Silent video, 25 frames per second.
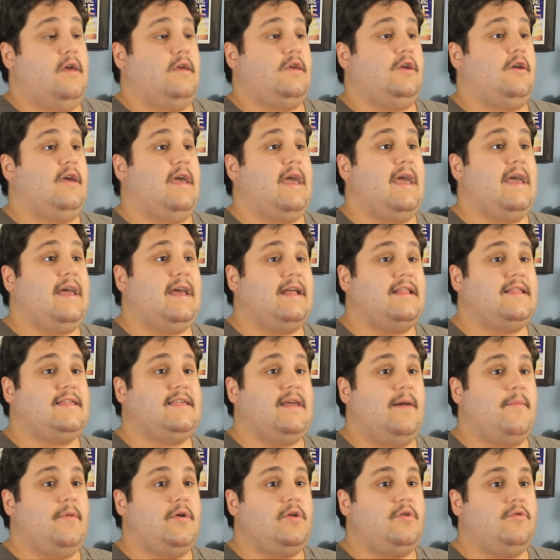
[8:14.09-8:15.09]
You can't get
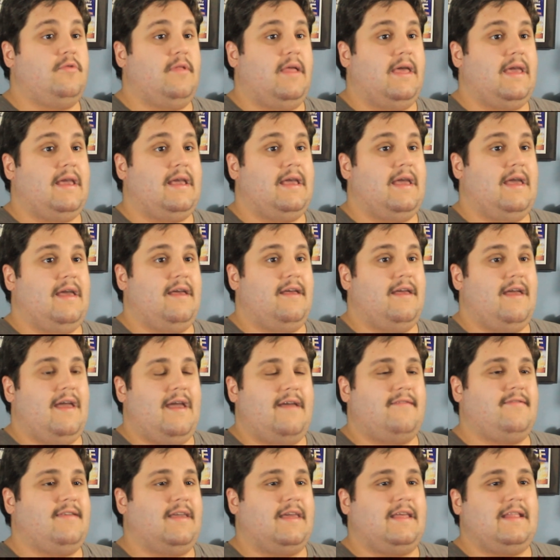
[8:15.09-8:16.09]
someone who like
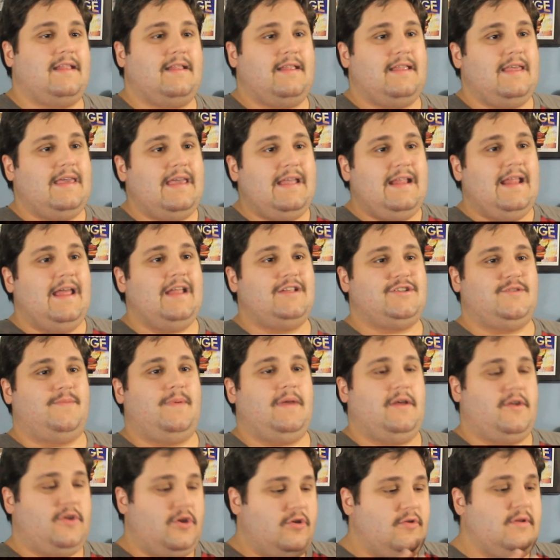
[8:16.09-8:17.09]
has like teenage
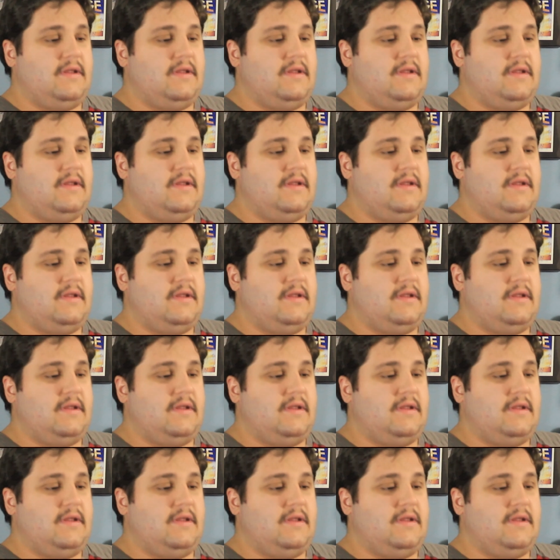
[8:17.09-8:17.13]
appeal.